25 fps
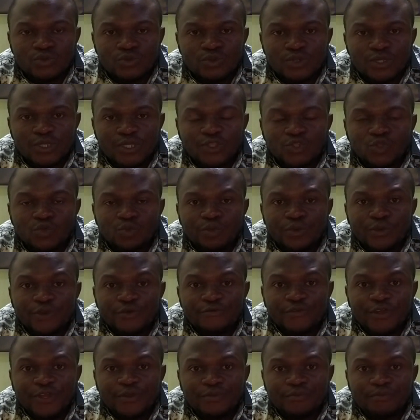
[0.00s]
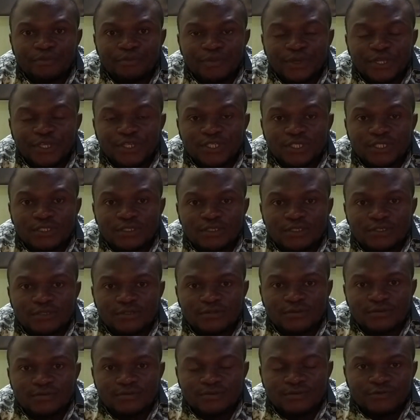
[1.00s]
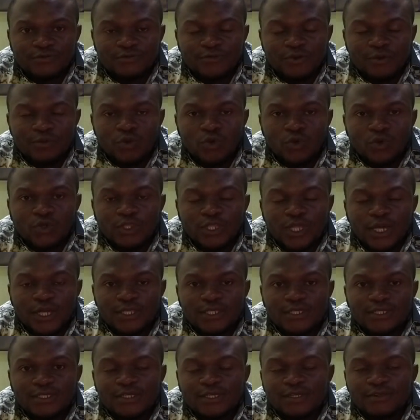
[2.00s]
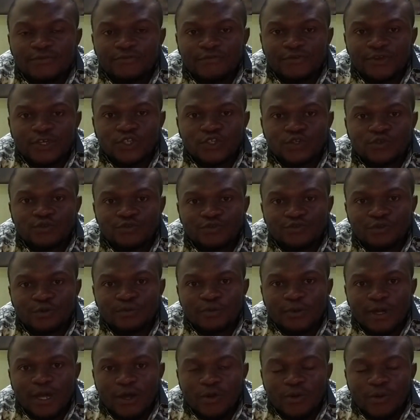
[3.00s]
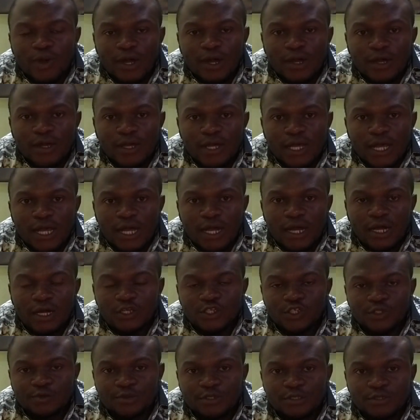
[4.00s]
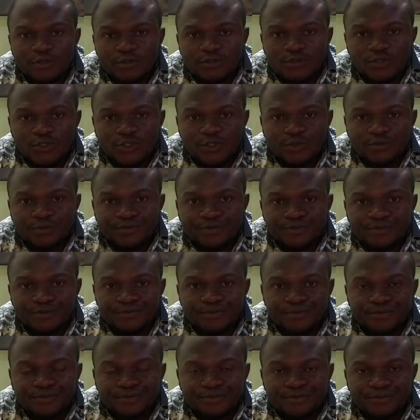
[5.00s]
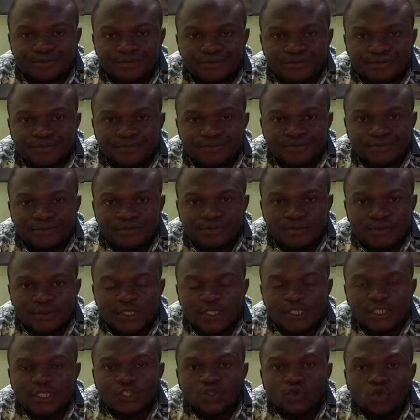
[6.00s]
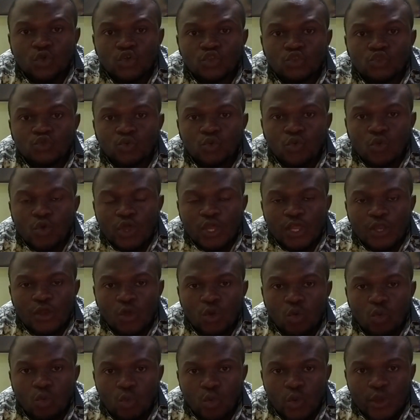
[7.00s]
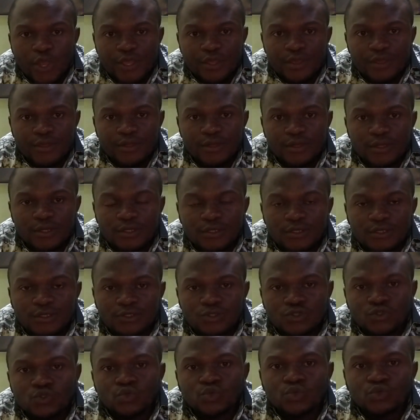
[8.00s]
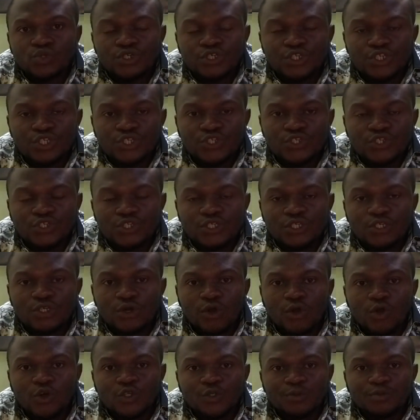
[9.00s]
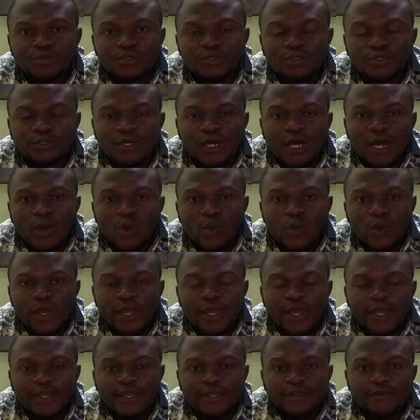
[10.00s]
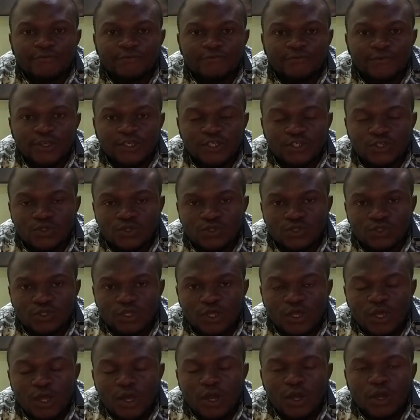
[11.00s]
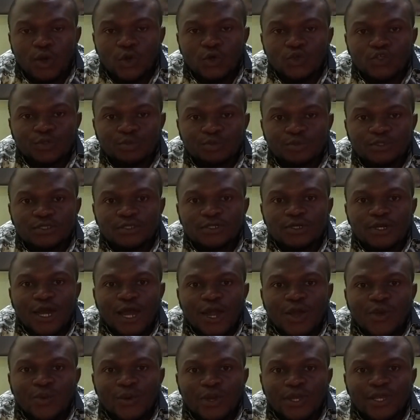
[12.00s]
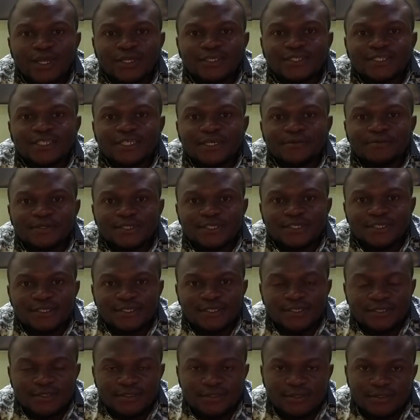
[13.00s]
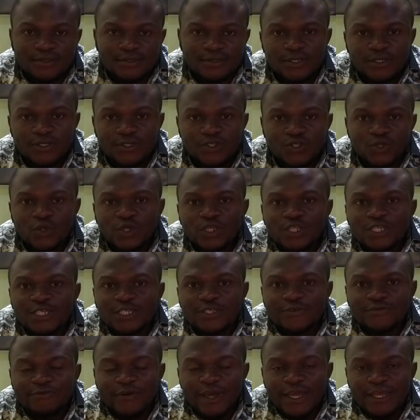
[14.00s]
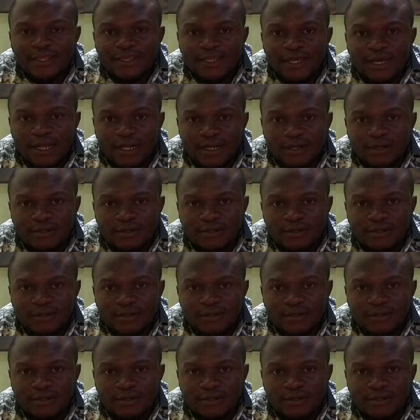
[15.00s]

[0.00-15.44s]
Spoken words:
We need to prevent patients from contacting infections from our hospitals. This is going to go a long way to reducing hospital-acquired infections, hospital-acquired sepsis. So it is vital